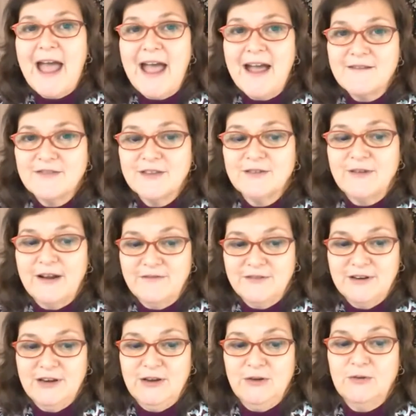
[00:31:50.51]
have the
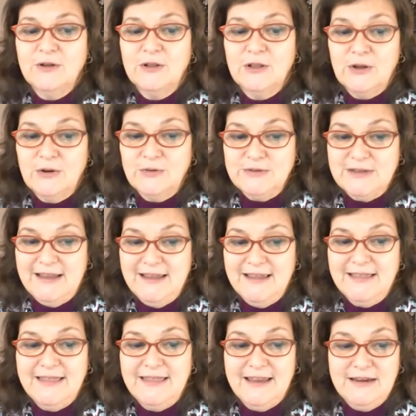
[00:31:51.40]
revenue
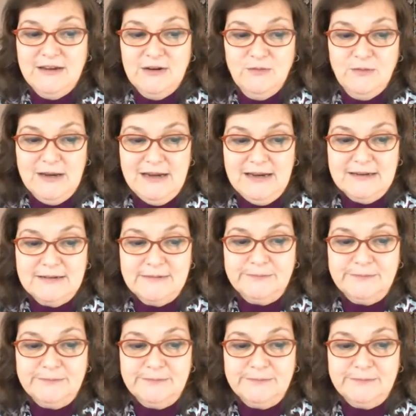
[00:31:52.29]
closing that you need.